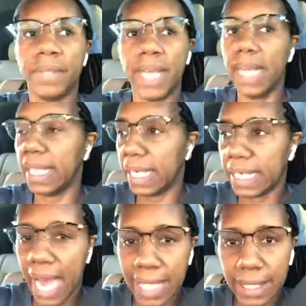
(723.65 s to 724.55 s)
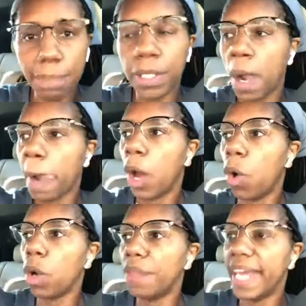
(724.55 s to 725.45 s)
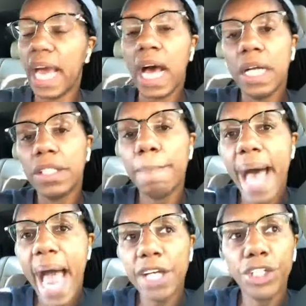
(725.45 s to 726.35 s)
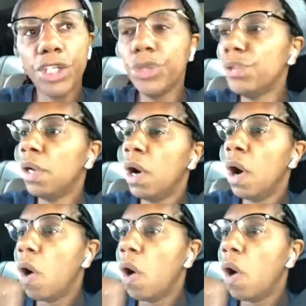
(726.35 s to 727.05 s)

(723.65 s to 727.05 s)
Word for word: They either gossiped, or they undermined you,